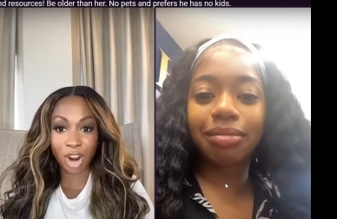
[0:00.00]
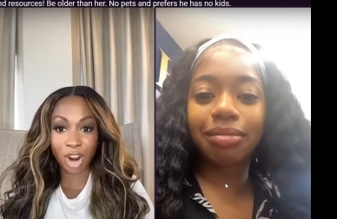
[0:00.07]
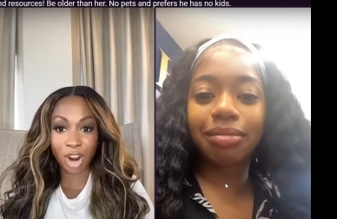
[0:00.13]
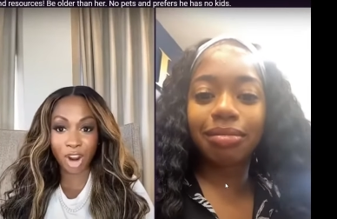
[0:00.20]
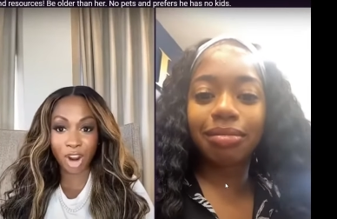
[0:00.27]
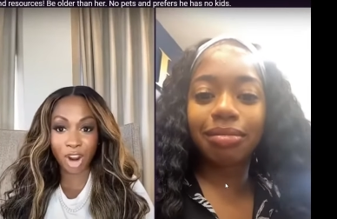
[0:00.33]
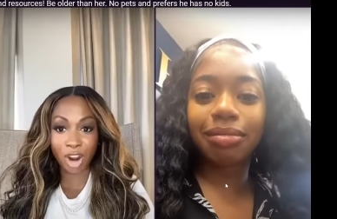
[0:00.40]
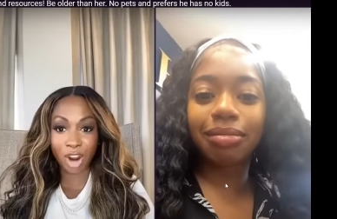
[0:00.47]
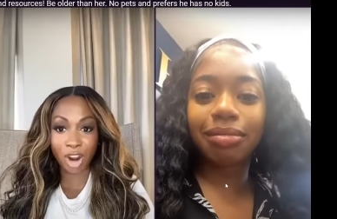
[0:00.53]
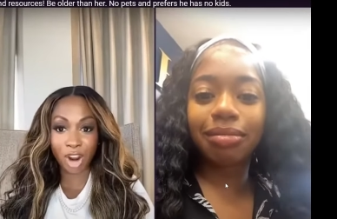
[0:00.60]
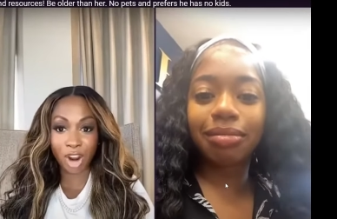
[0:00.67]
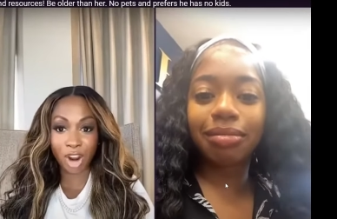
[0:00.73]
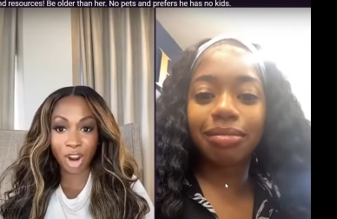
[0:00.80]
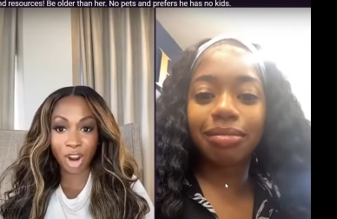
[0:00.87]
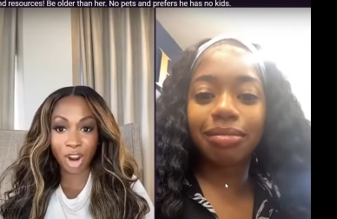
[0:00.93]

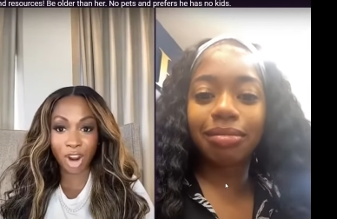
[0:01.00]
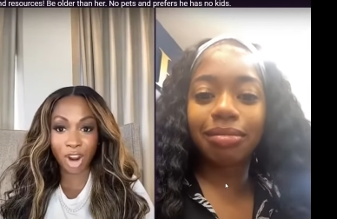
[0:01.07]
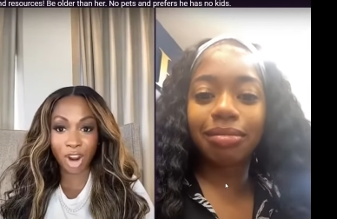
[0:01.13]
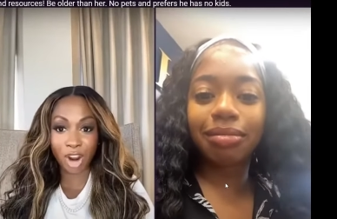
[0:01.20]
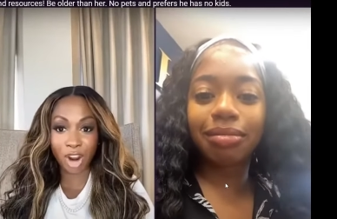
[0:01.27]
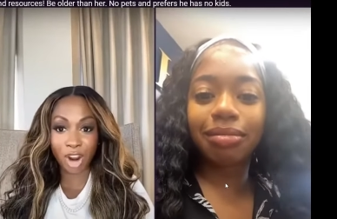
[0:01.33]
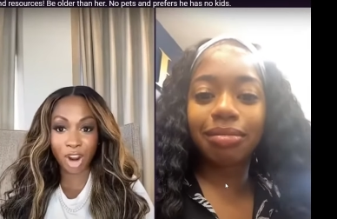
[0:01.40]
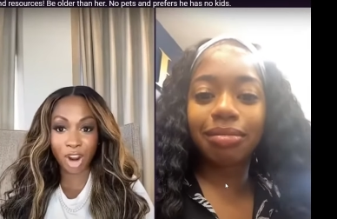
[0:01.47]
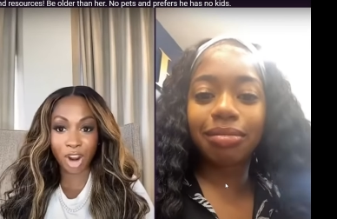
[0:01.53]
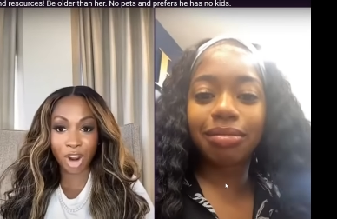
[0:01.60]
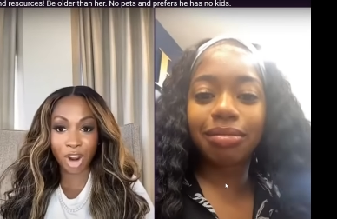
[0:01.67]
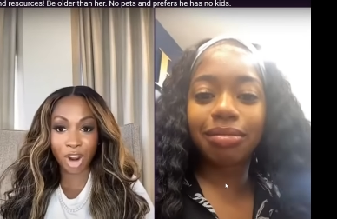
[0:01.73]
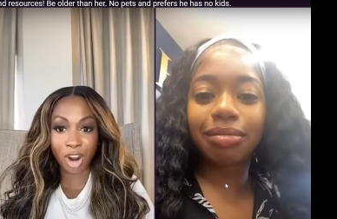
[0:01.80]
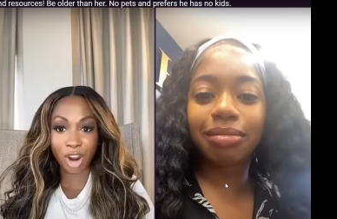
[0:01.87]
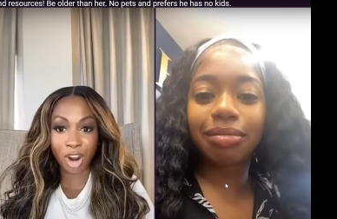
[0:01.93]

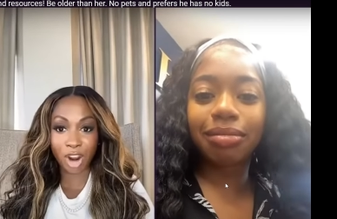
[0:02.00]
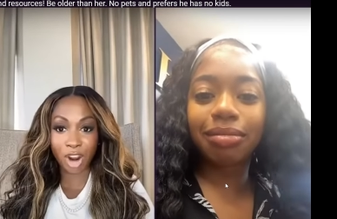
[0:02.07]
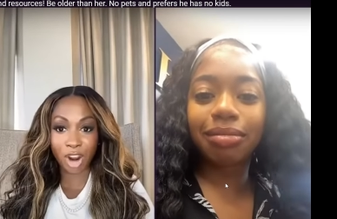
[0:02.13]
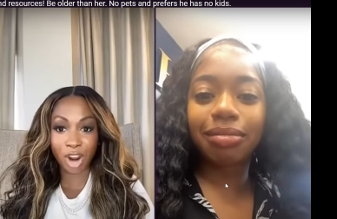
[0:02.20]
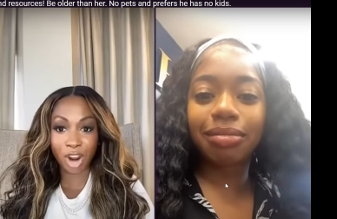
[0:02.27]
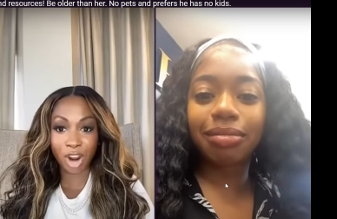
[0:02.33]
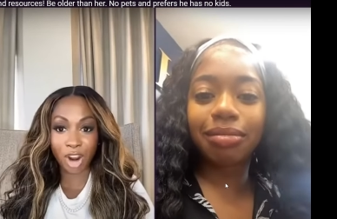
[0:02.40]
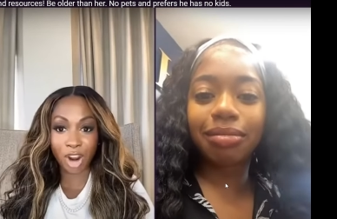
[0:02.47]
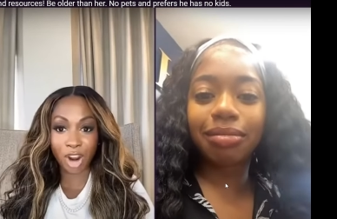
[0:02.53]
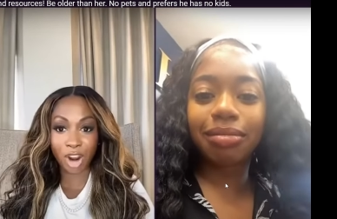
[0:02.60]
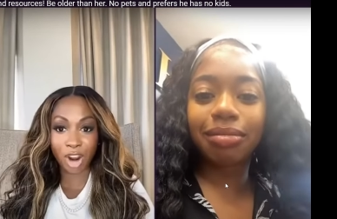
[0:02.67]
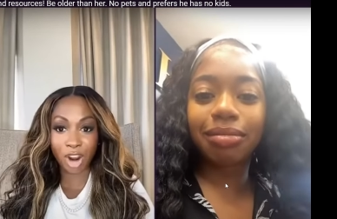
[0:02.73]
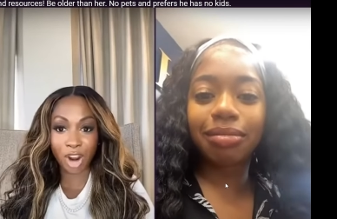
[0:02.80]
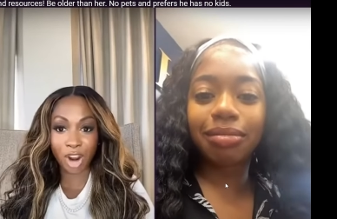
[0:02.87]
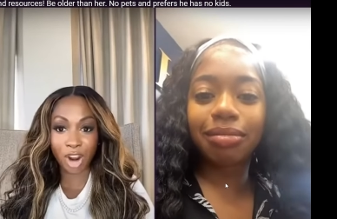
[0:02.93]

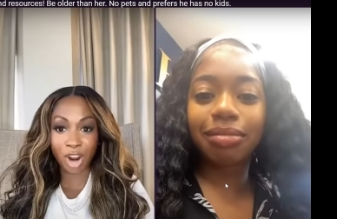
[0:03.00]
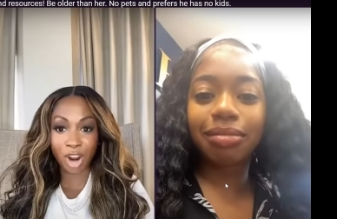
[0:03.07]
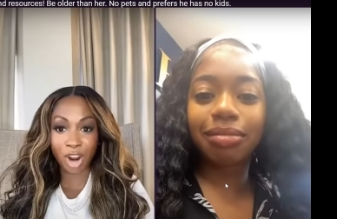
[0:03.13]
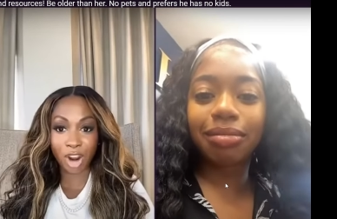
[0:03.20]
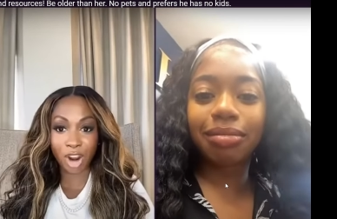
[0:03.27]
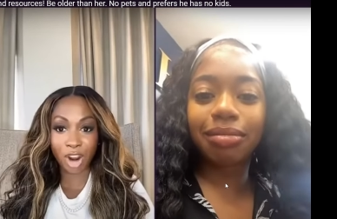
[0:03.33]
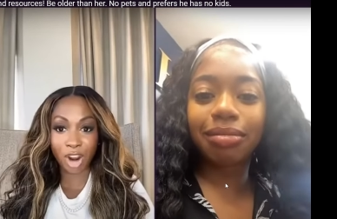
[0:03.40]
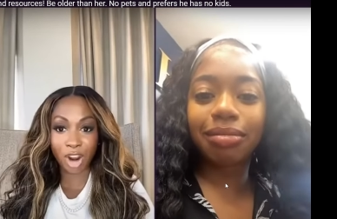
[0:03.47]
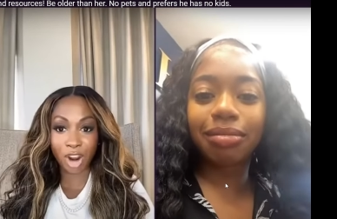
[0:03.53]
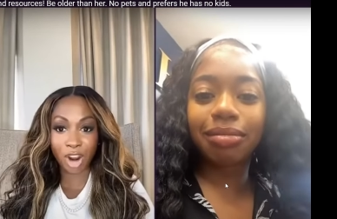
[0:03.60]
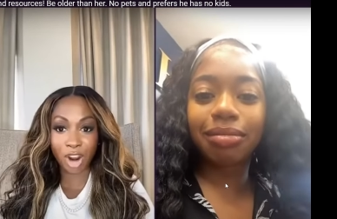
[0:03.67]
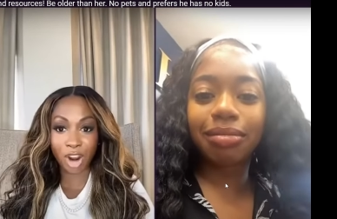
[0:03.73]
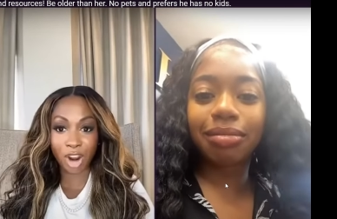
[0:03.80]
Nothing is said.